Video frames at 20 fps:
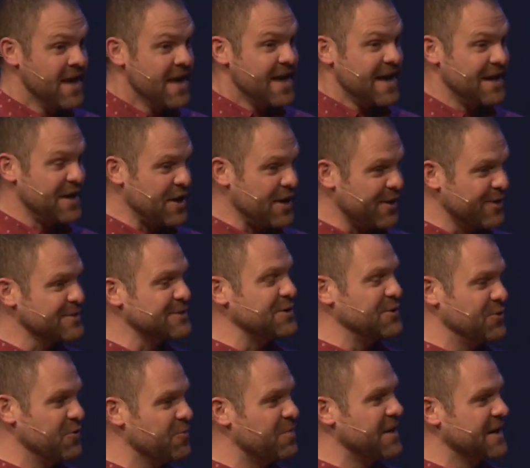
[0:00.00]
And here's what
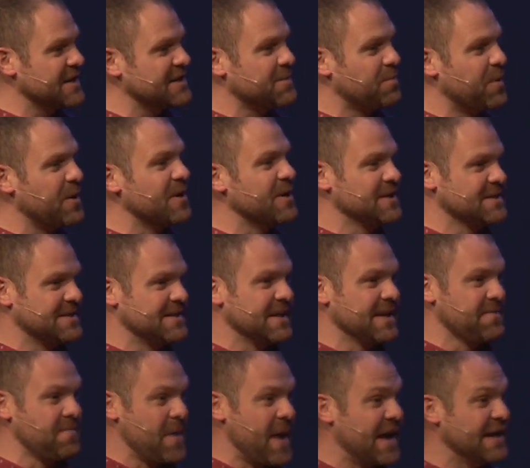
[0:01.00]
you've been
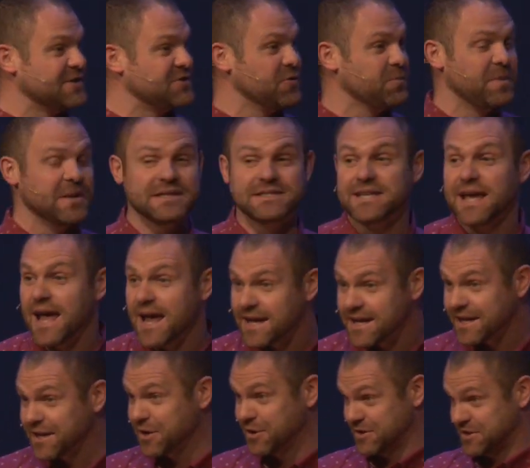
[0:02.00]
experiencing as you've been
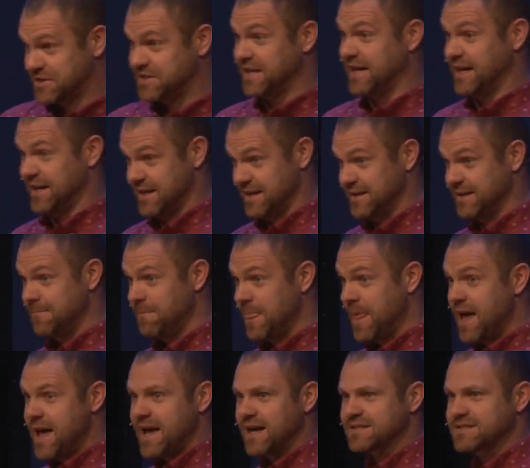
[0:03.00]
taking your stand.
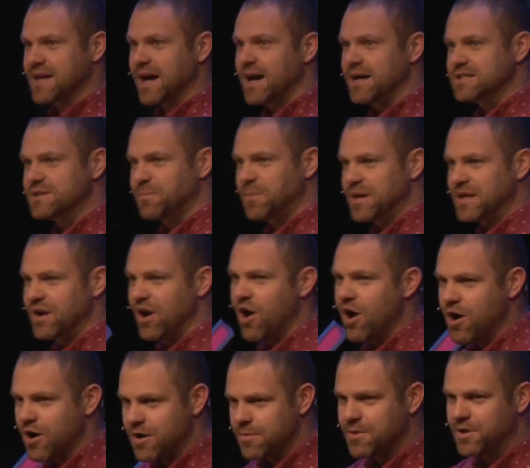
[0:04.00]
As God's been
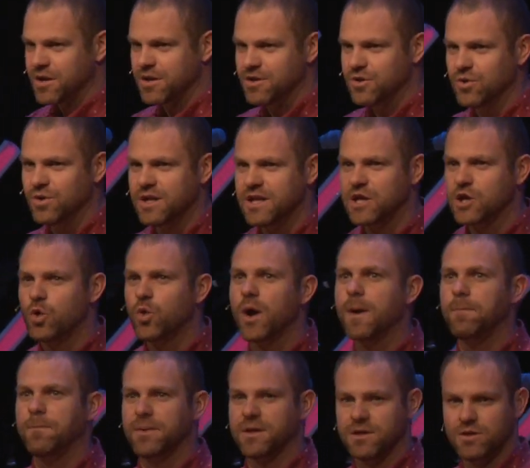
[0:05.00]
armoring you and
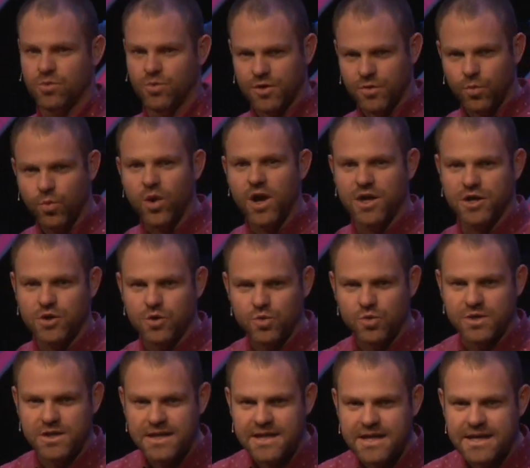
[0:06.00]
equipping you with what
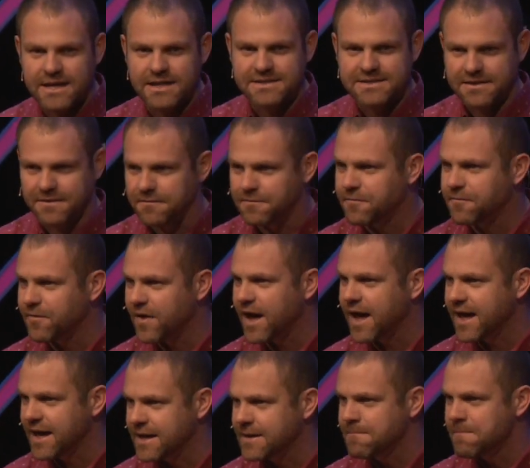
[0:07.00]
you need to
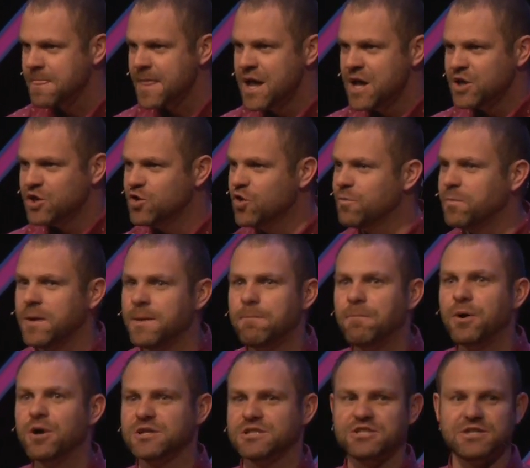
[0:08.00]
fight, you've been
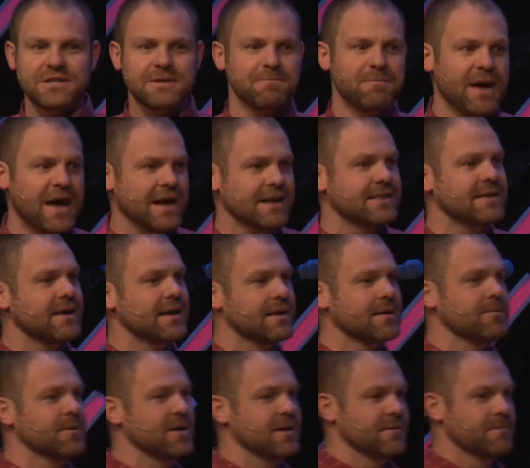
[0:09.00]
pushing back the
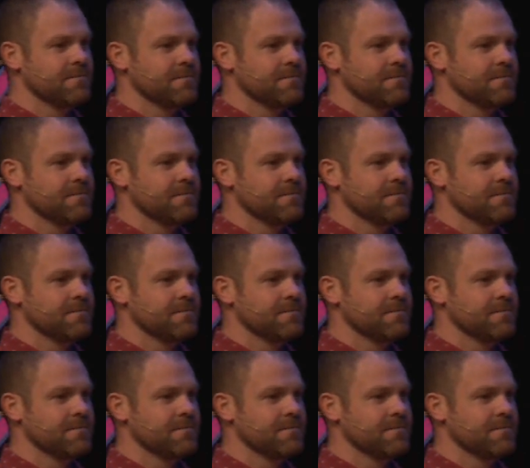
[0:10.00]
enemy.